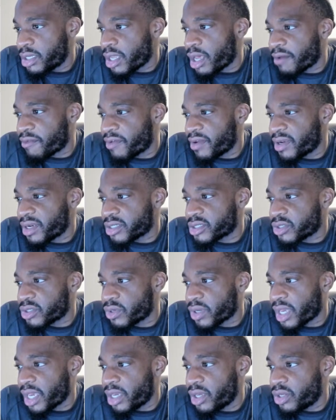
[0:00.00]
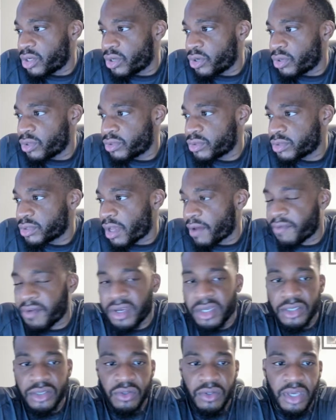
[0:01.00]
No, I think that's okay, I
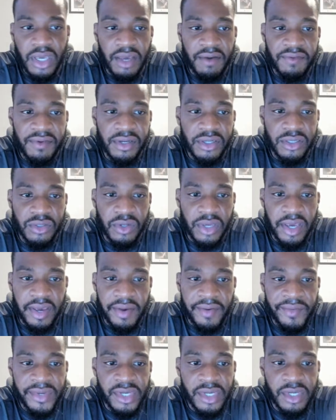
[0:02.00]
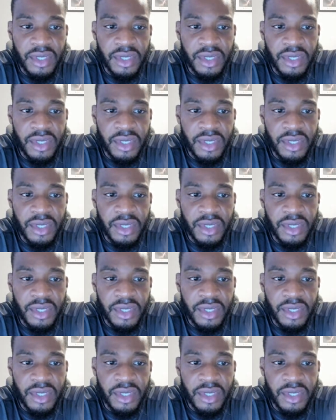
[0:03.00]
think that's okay. I think that's okay.